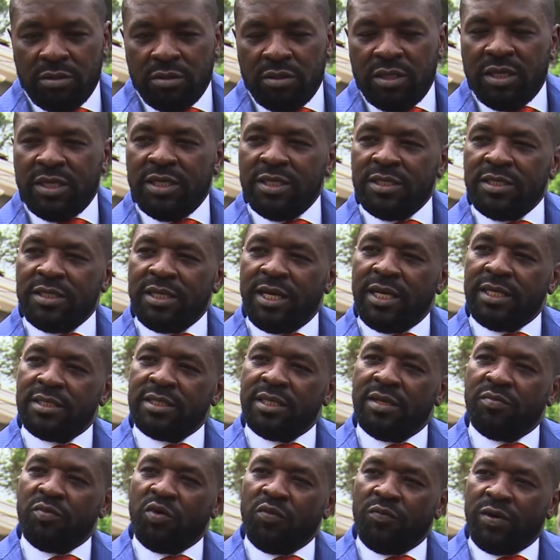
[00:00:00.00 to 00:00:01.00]
The DCI
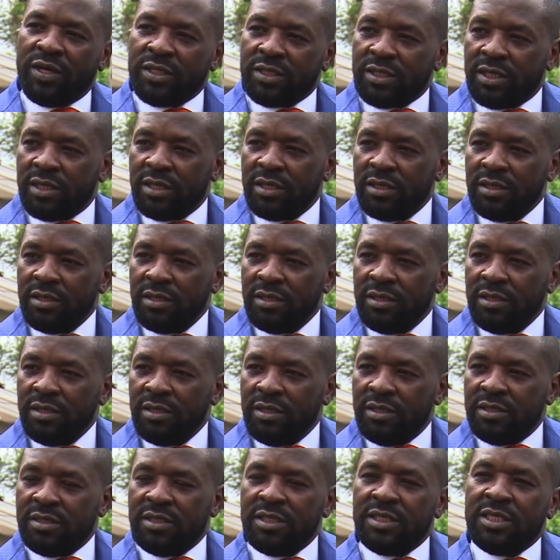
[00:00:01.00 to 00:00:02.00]
is in Mombasa.
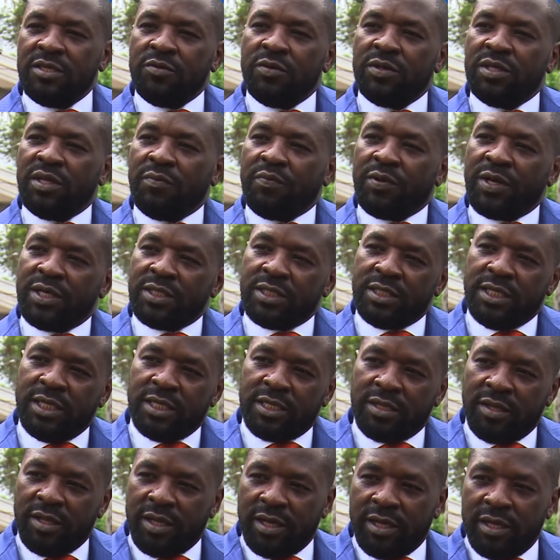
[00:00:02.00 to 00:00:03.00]
He's sitting with the
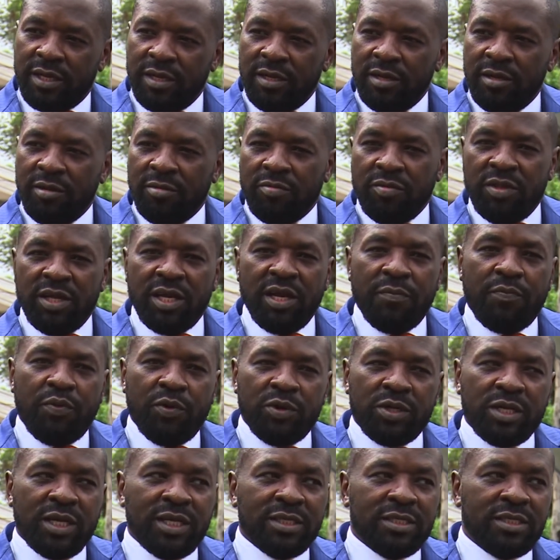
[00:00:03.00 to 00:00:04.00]
president there. The
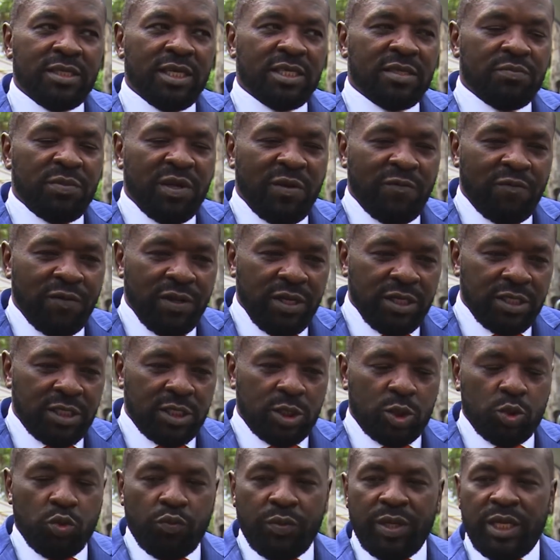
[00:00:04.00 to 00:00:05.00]
report has just been
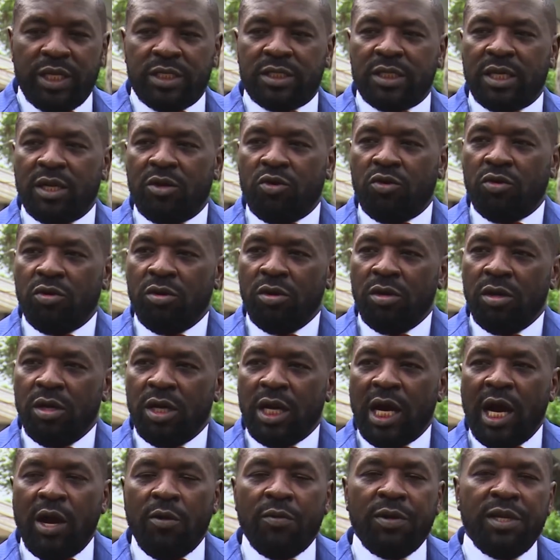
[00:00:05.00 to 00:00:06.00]
finished 2 minutes ago.
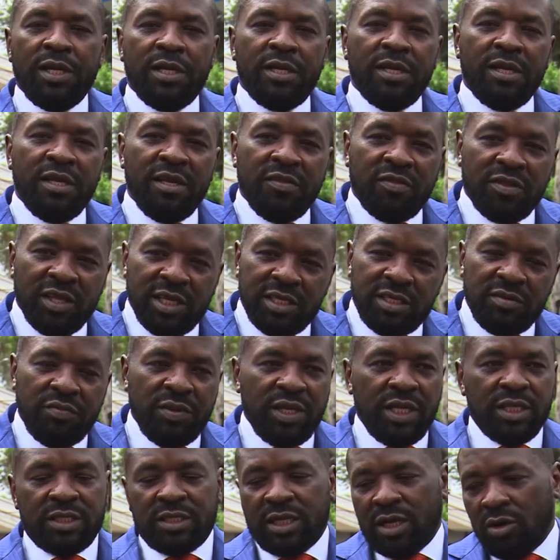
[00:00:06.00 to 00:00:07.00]
How did he 30
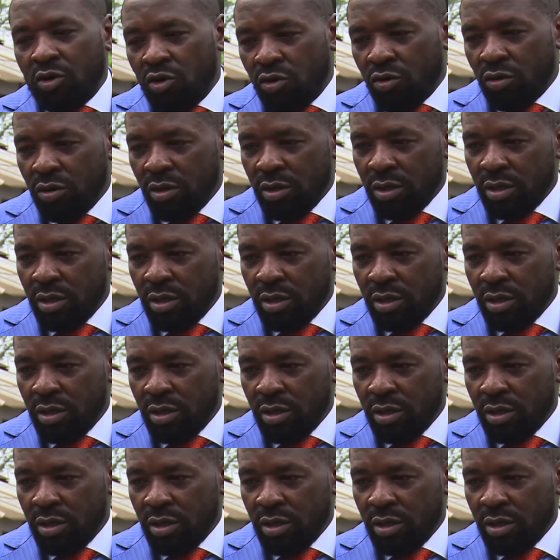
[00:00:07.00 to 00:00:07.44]
minutes ago